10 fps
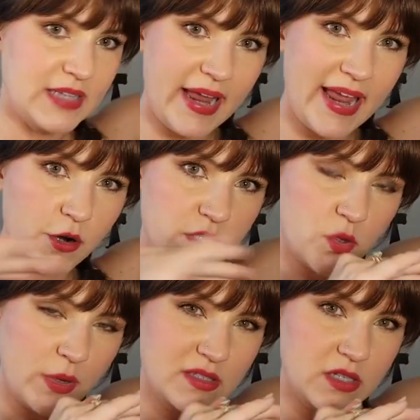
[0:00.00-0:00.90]
that hair is
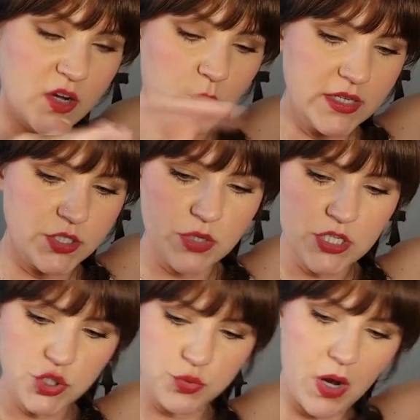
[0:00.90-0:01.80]
going sideways, you
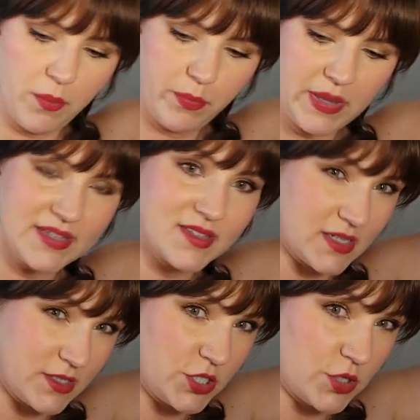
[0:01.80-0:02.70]
can drop pins
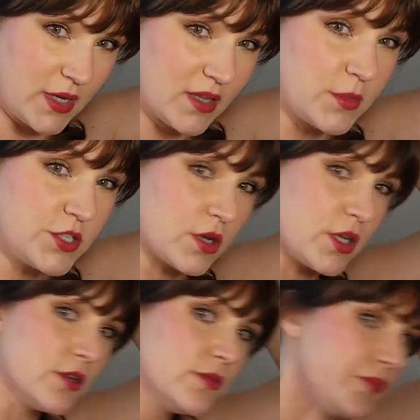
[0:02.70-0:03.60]
into it. Let me show you.